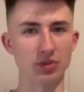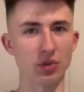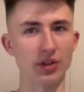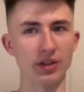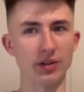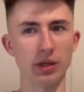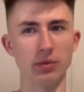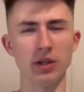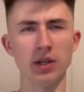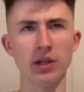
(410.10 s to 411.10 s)
absolutely.
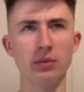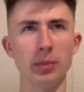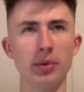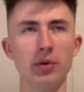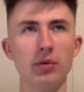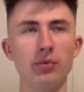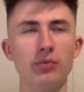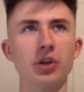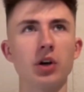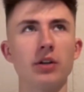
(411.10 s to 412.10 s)
People
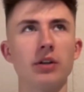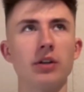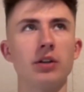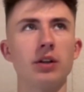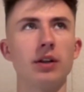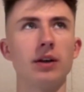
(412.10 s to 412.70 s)
focus on